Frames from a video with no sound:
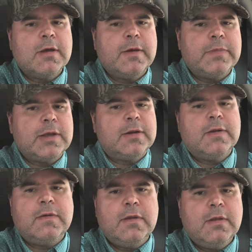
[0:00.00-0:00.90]
I
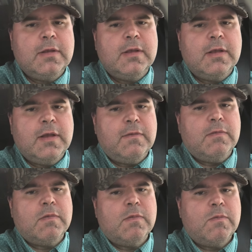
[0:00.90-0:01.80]
mean,
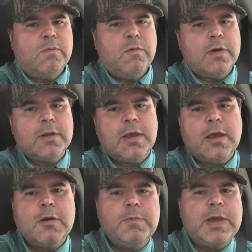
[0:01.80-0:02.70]
one
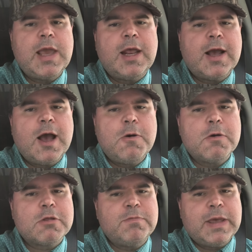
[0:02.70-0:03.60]
gig could be 8
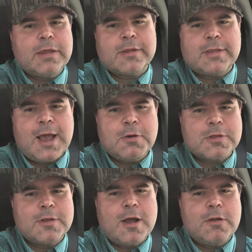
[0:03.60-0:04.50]
hours and pays
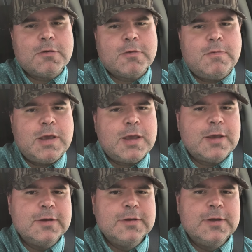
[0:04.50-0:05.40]
$1,000 a week,
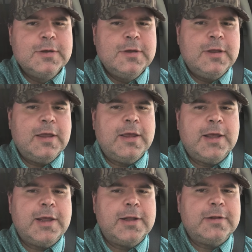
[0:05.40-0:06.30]

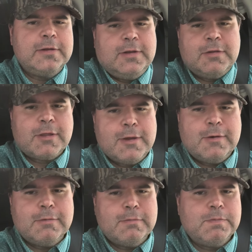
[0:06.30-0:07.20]
and you
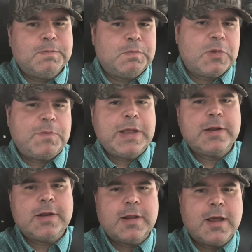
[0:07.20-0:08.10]
still,
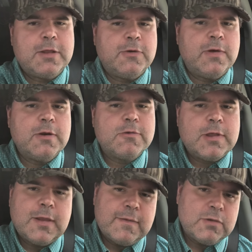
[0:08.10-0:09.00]
depending on your energy
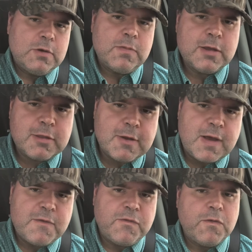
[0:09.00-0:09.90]
level, you might still
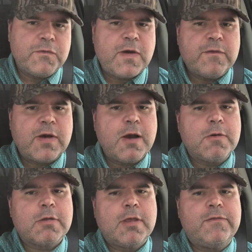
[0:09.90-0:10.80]
have 4 or 5
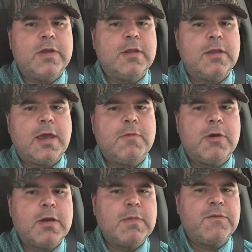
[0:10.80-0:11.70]
hours left in the day where
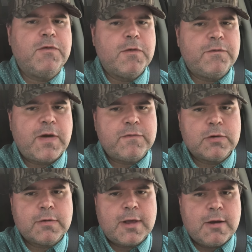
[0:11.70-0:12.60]
you can make $400 or
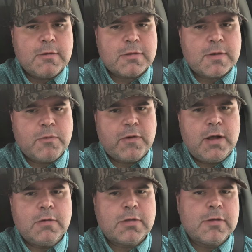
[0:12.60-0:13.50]
$500 somewhere
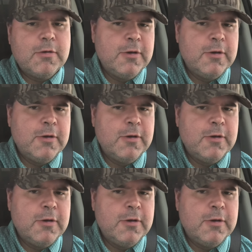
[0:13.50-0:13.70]
else,